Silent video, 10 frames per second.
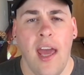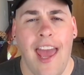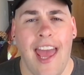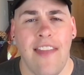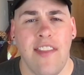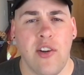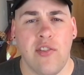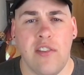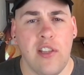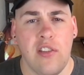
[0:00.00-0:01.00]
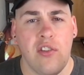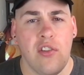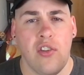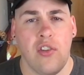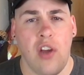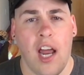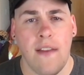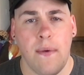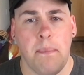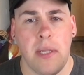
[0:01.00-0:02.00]
And there's this shot of
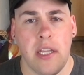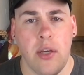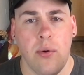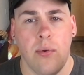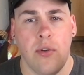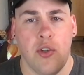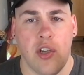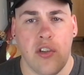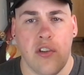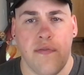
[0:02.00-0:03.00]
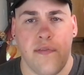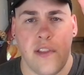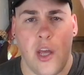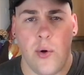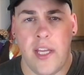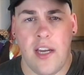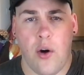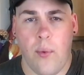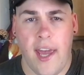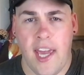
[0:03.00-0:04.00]
a balloon just floating
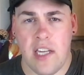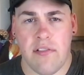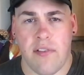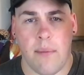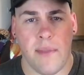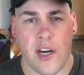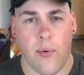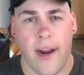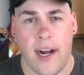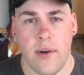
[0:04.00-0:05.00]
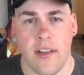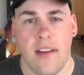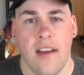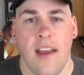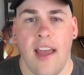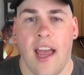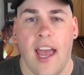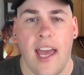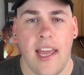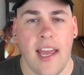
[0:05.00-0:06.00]
away from the crowd.
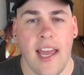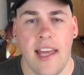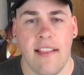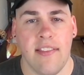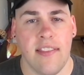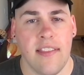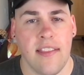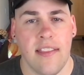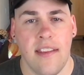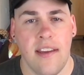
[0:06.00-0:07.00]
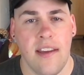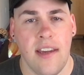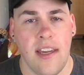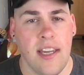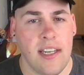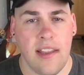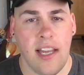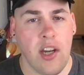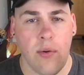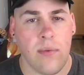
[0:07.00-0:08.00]
And they
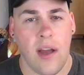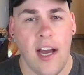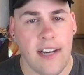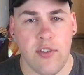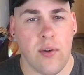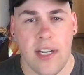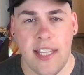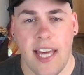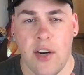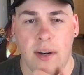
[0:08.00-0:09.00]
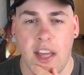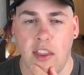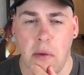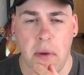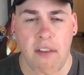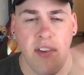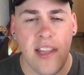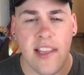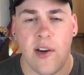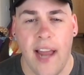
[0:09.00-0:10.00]
don't hover on that or anything, but I feel
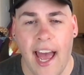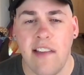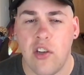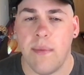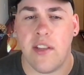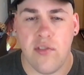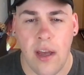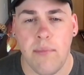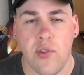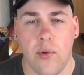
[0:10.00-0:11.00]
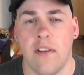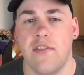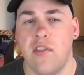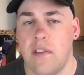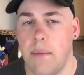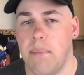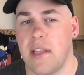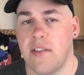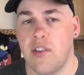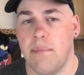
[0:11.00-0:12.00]
like there has to be some sort of
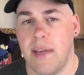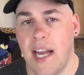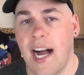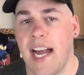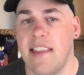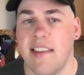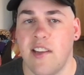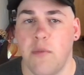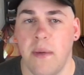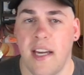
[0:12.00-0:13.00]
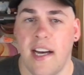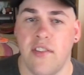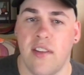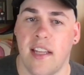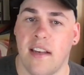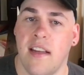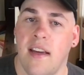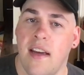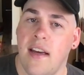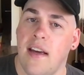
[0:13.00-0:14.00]
symbolism behind this because
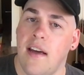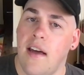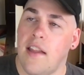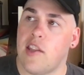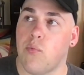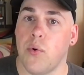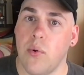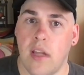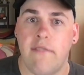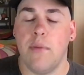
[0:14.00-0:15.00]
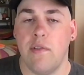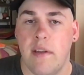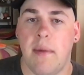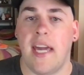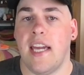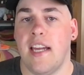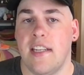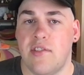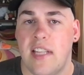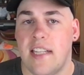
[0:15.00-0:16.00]
the rule of movie making
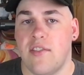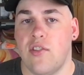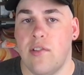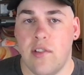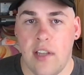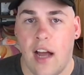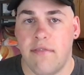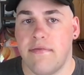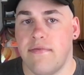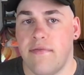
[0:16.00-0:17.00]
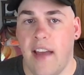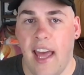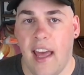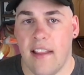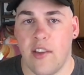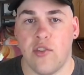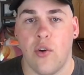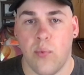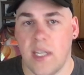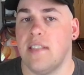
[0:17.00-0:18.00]
is that there's
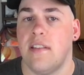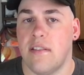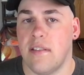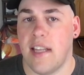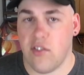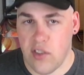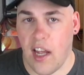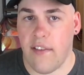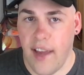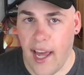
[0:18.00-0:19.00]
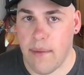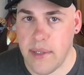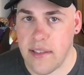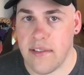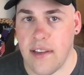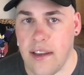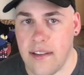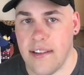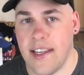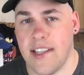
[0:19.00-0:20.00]
a reason that stuff happens,
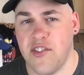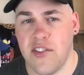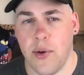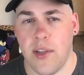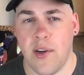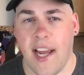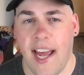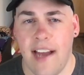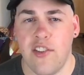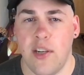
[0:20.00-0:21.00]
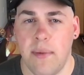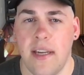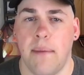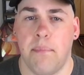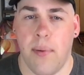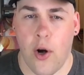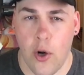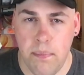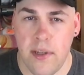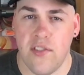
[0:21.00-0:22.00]
and so there has to be a
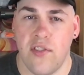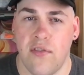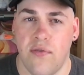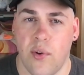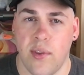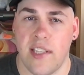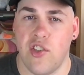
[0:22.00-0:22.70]
purpose for this